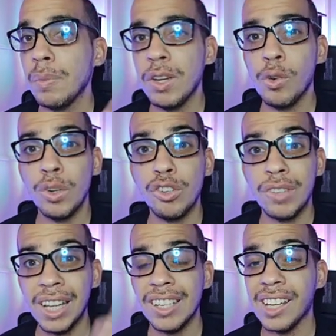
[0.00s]
Let me know what you
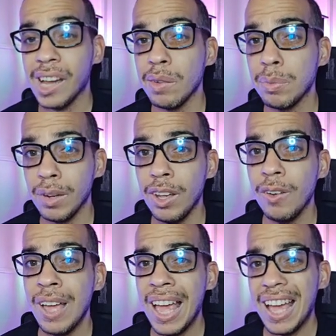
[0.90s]
think in the comments
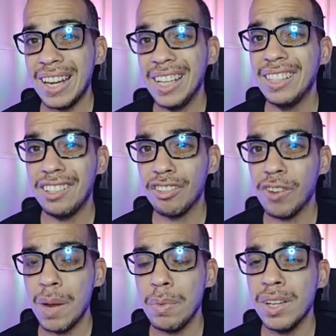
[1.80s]
below and hit the
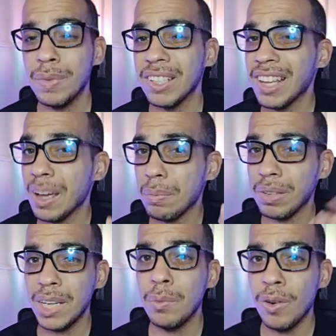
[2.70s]
subscribe button because I got
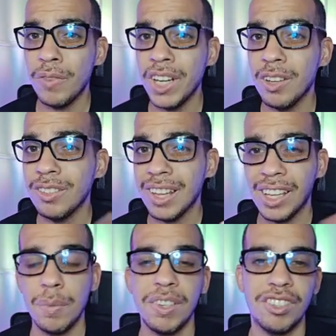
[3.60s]
plenty more videos coming